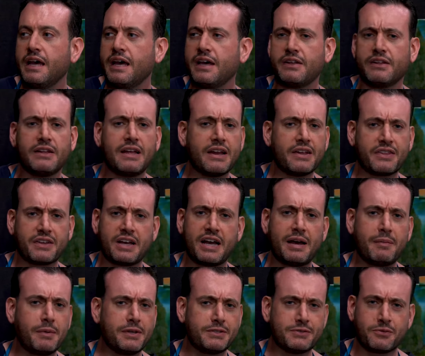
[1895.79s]
And a lot of the
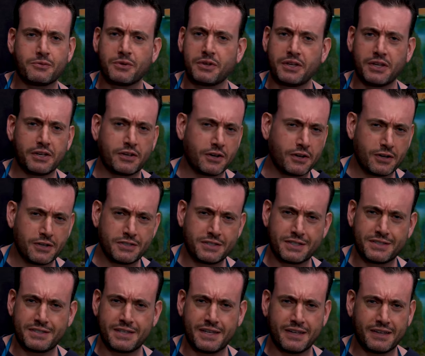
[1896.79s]
comments were really
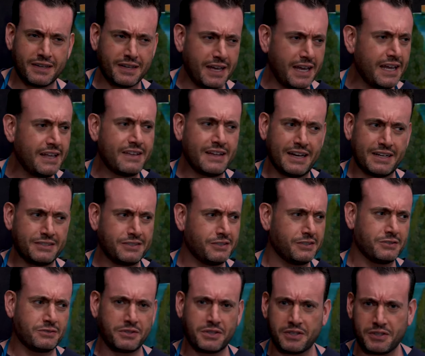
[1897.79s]
encouraging, saying like, "Hey, that
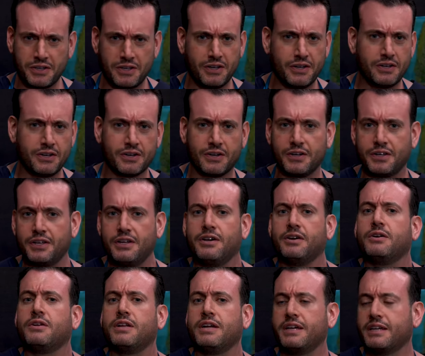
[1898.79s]
actually looks really good," or you
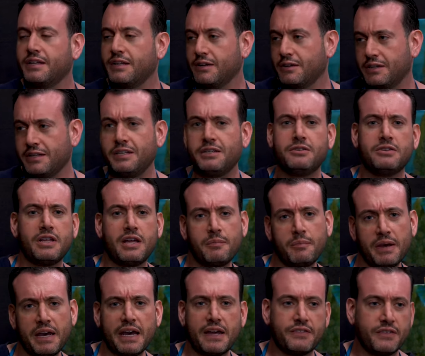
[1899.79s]
know, like, you know, you didn't do
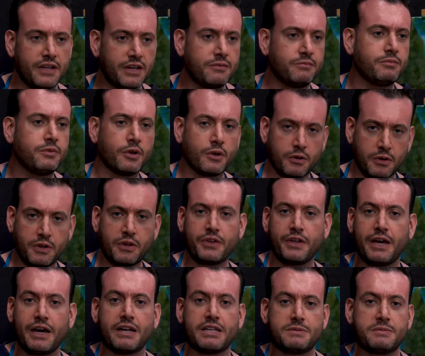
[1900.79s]
that bad. And then there were
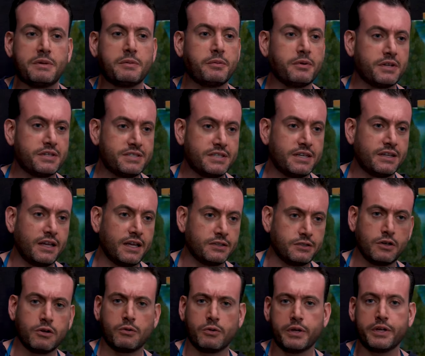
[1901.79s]
the honest people that said
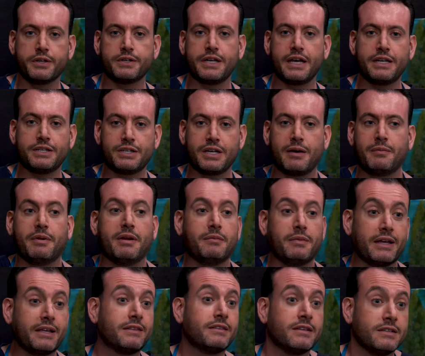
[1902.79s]
like, "Don't quit your day job," and
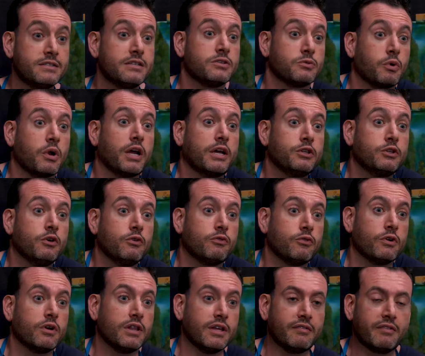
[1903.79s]
I'm like, "This is what I do
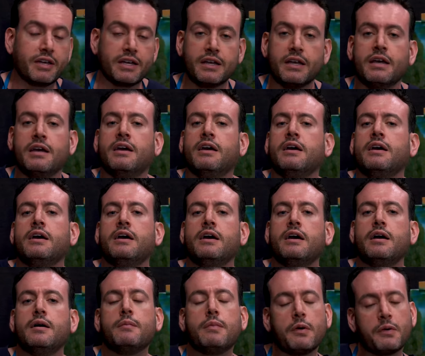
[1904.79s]
for a living."
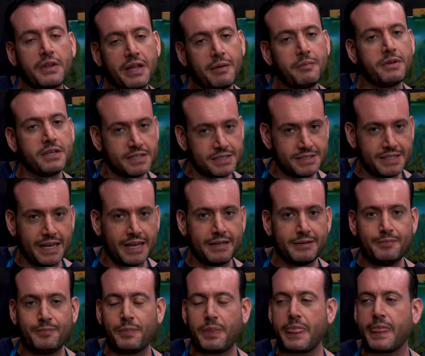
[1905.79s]
But with that being
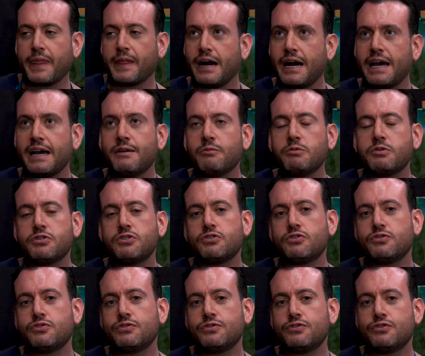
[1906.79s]
said, I was
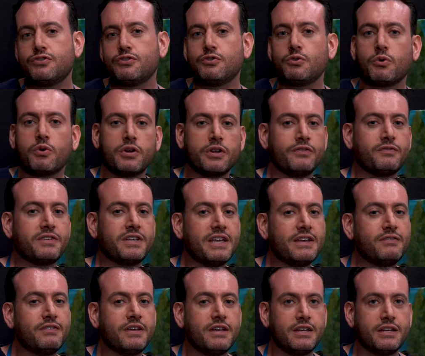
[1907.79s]
sort of
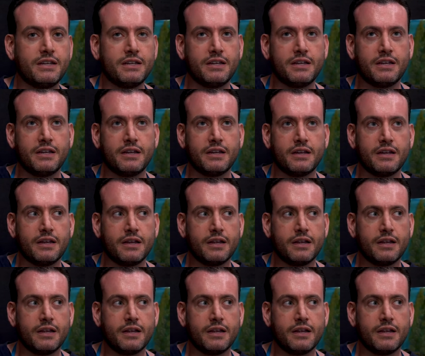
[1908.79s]
given,